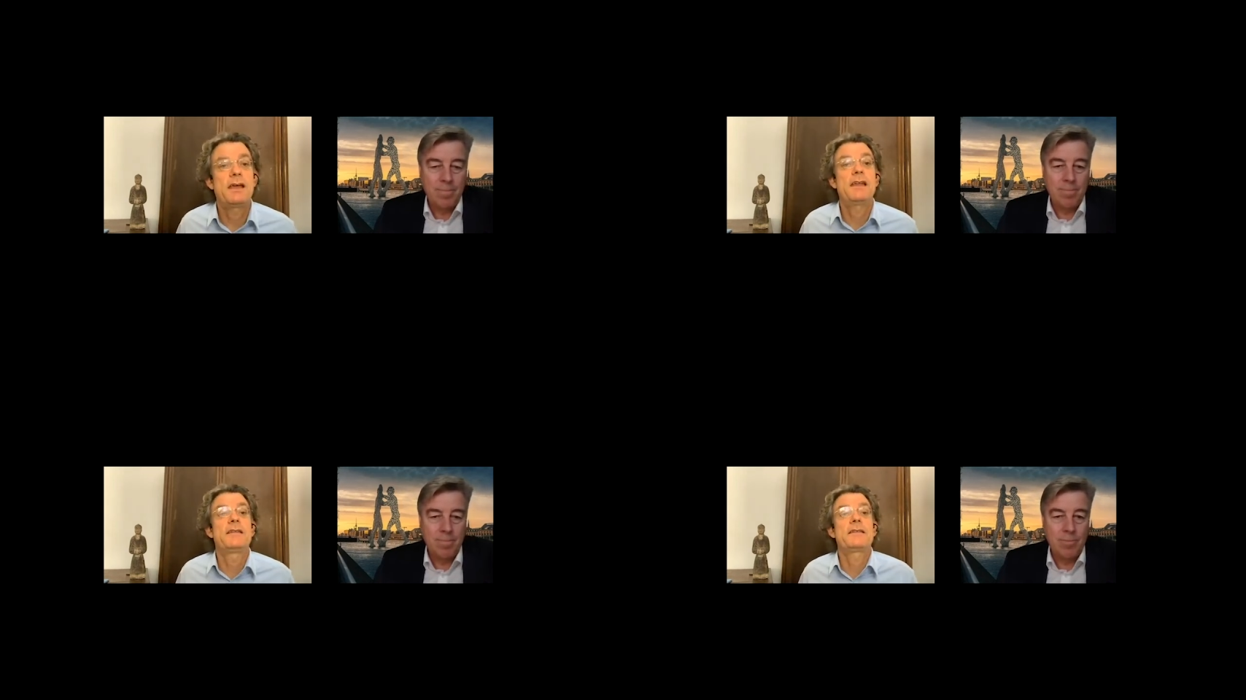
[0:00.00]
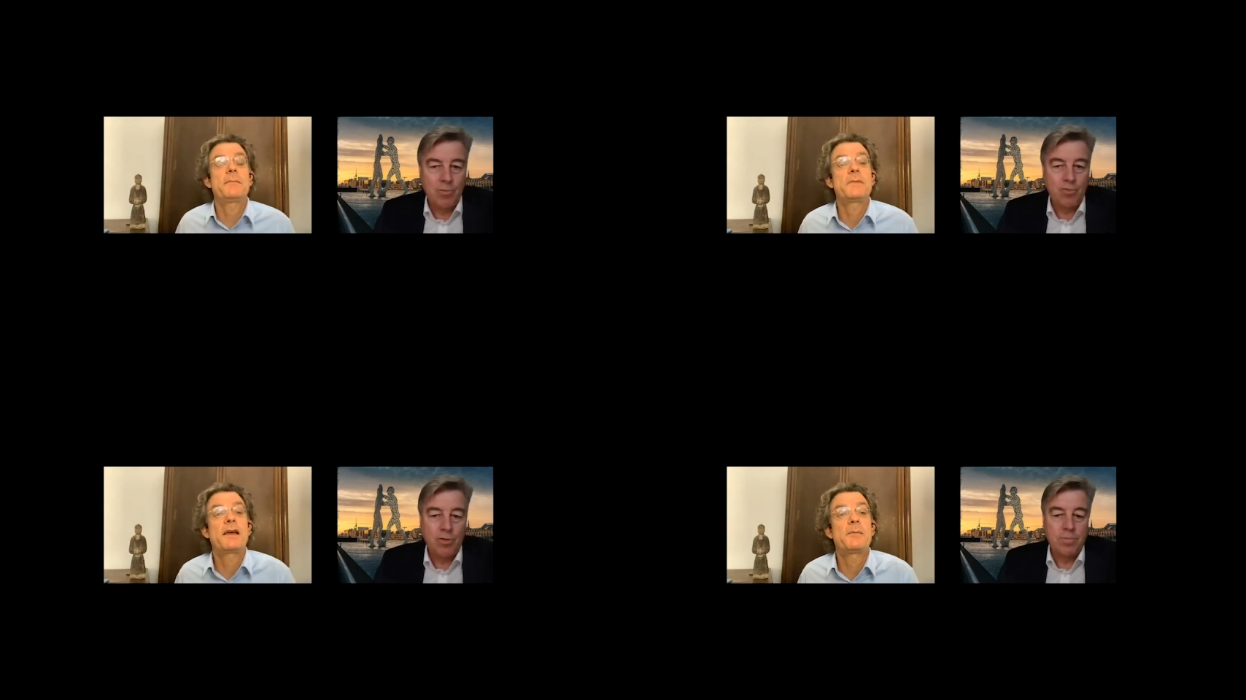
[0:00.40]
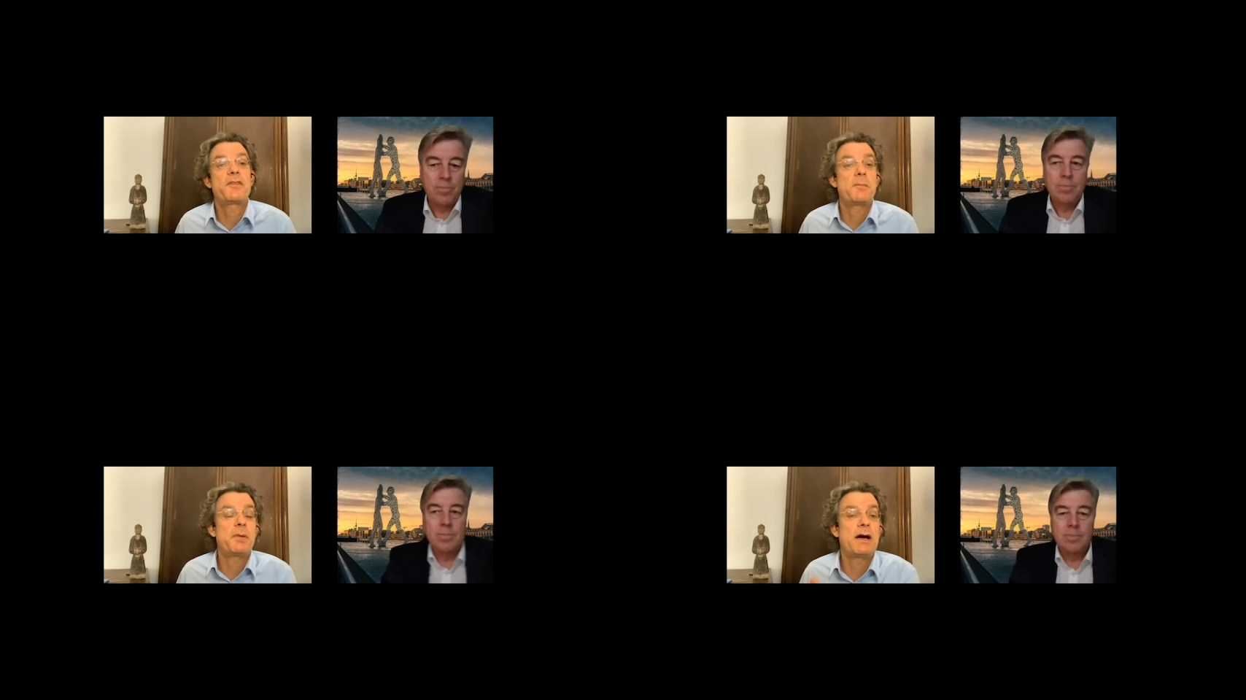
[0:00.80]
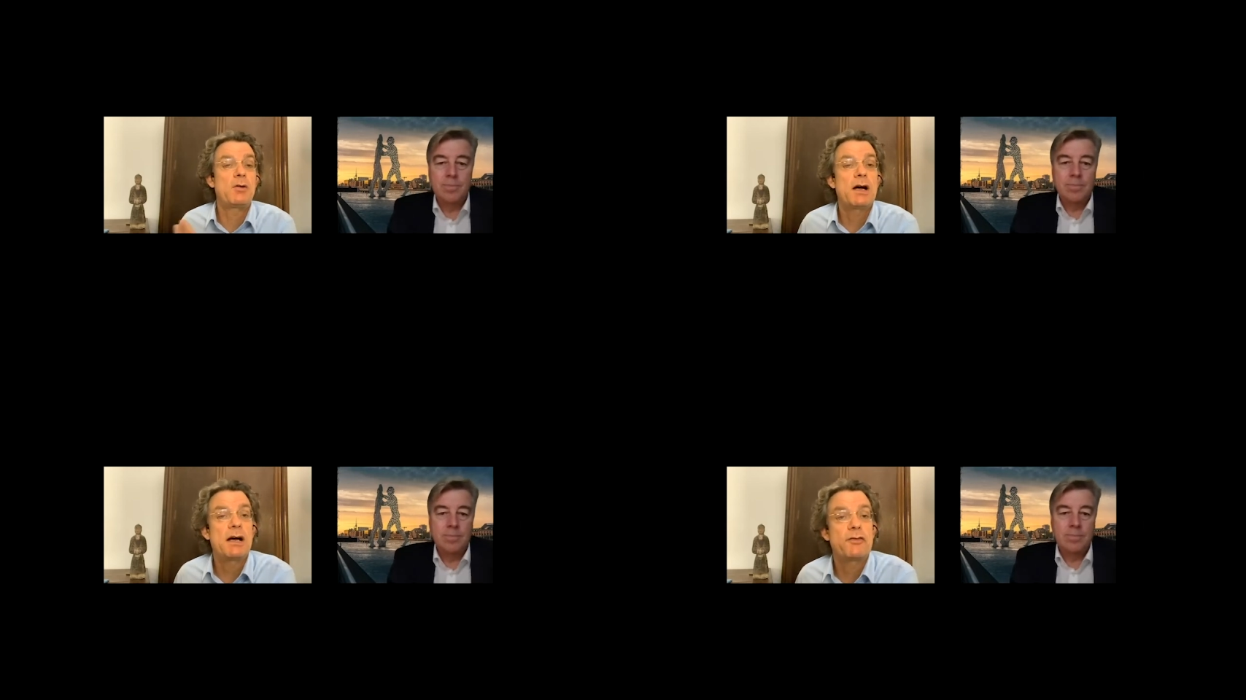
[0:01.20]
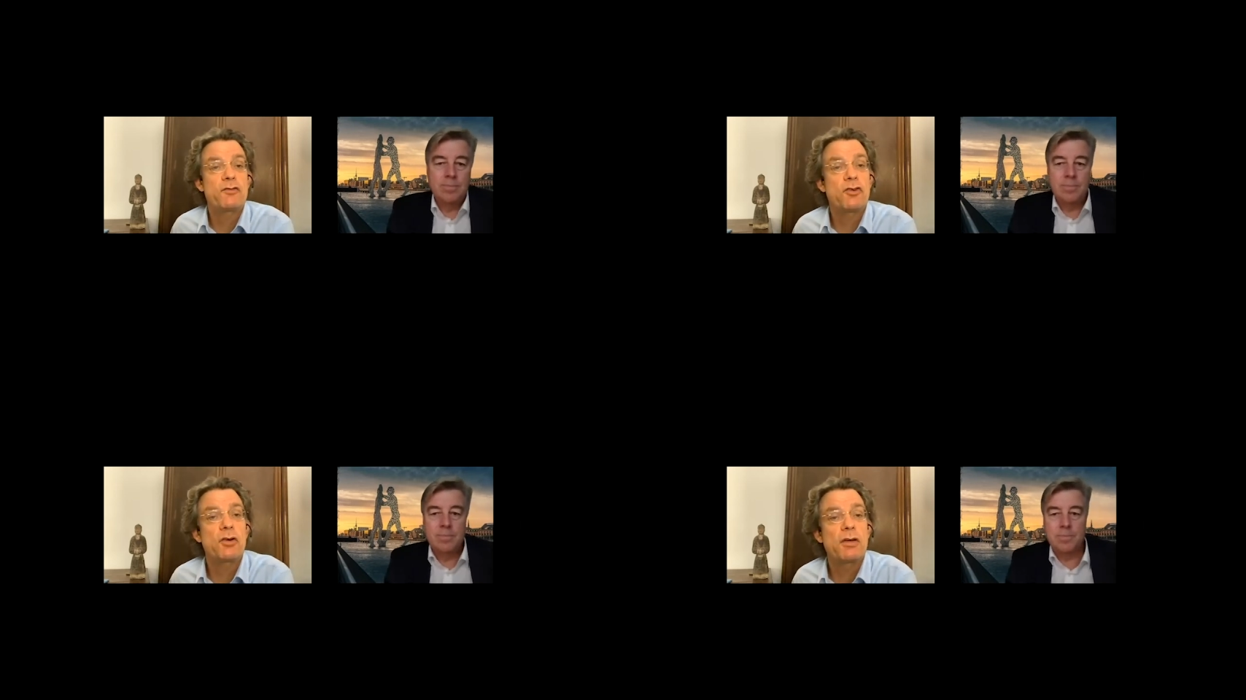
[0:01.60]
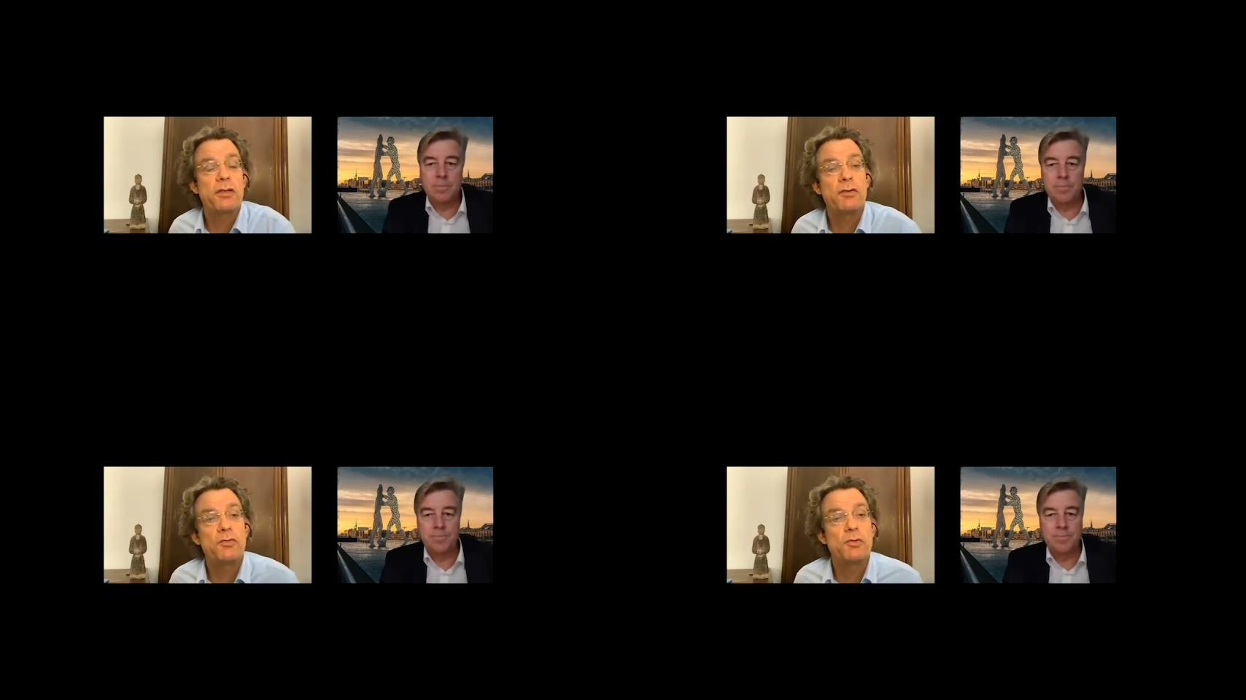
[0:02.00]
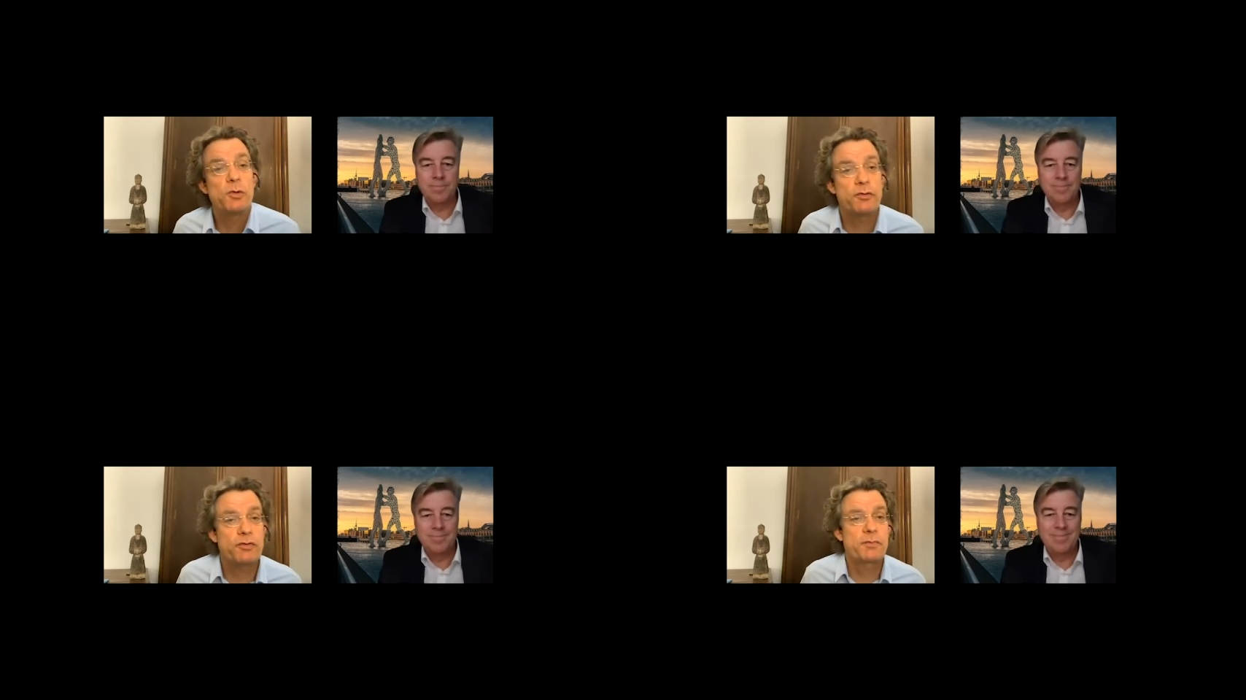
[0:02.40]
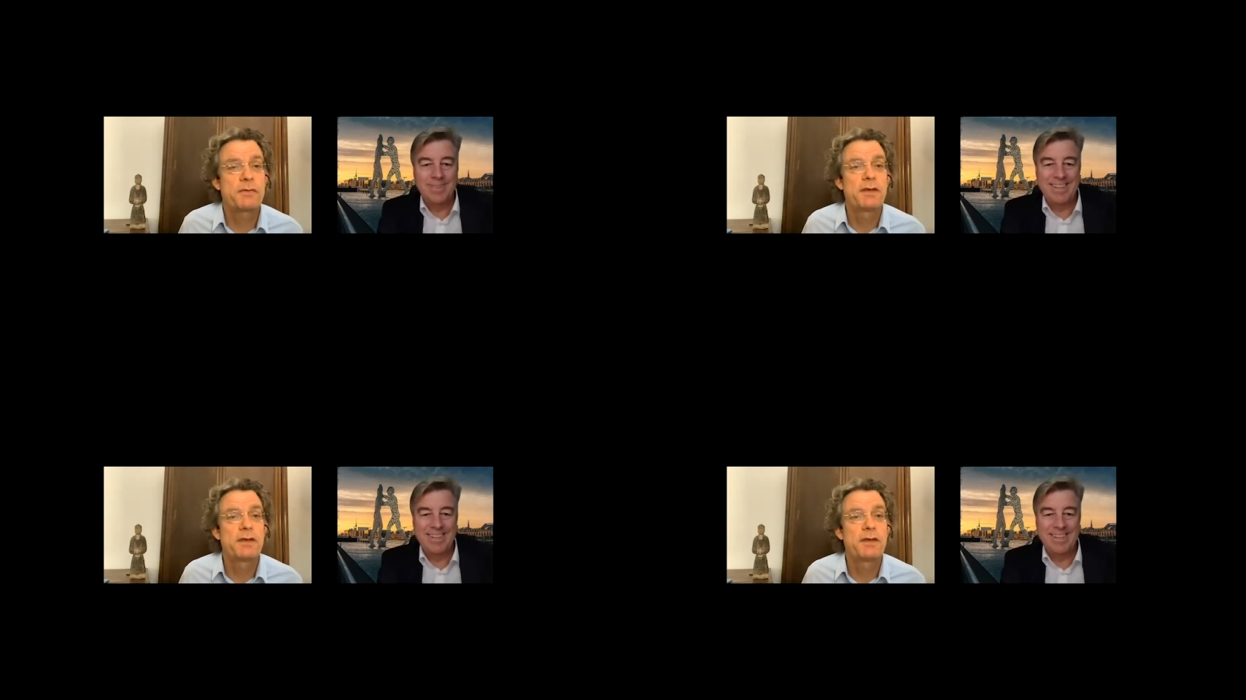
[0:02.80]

Speaker 1: Mm. And sometimes the power are stronger than the rules.